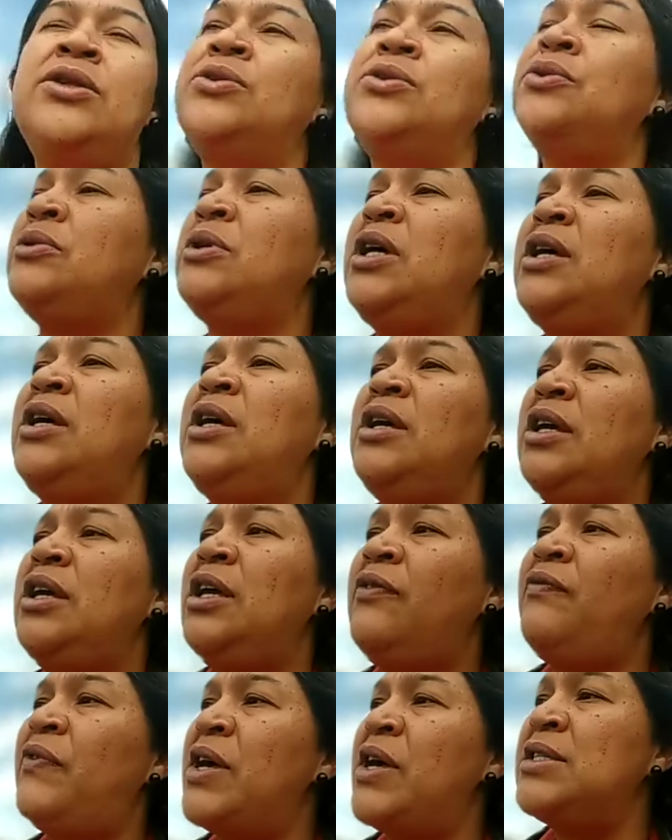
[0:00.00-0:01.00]
poorness
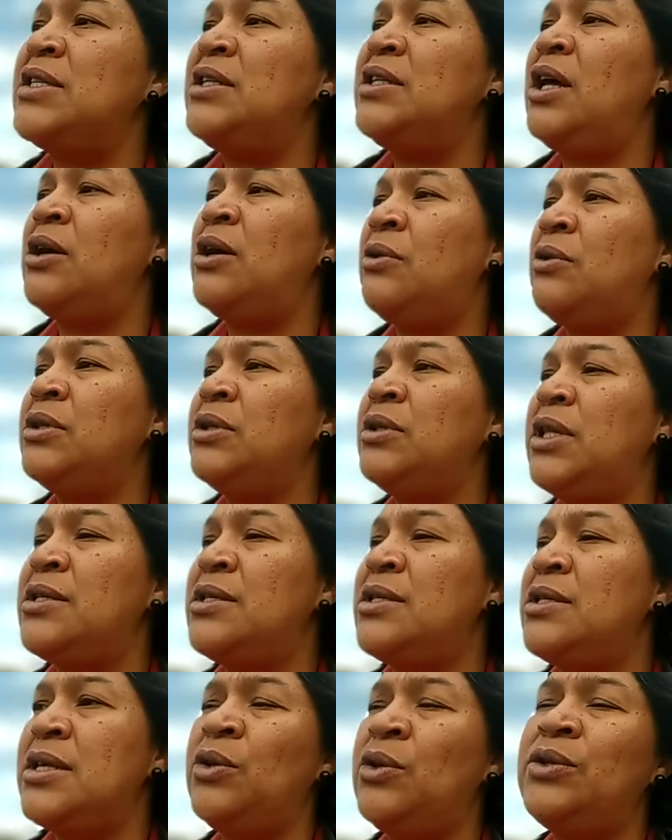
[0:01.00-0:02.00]
of
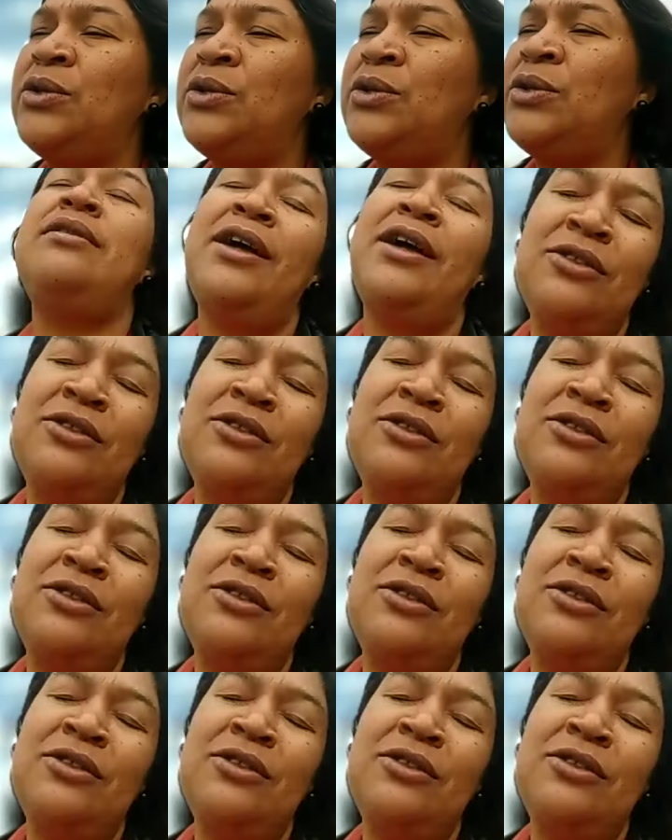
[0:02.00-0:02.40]
respect.